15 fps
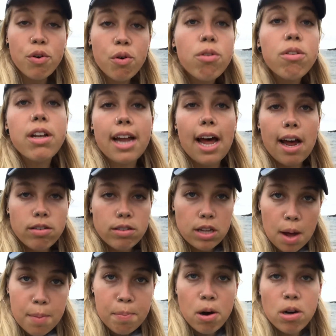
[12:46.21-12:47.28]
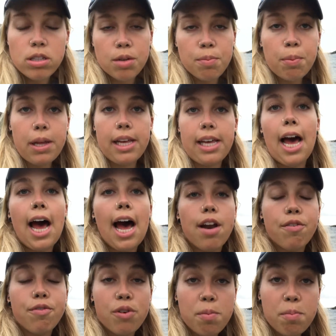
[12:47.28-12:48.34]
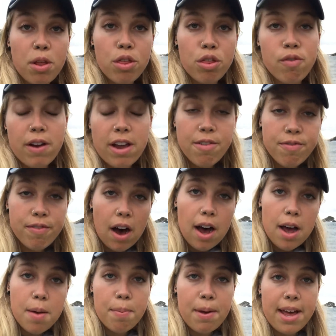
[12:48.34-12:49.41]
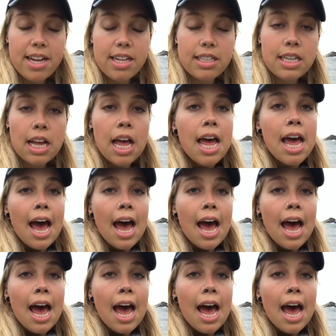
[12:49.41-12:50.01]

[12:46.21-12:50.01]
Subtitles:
all the nails that I possibly can from the 3 fire pits,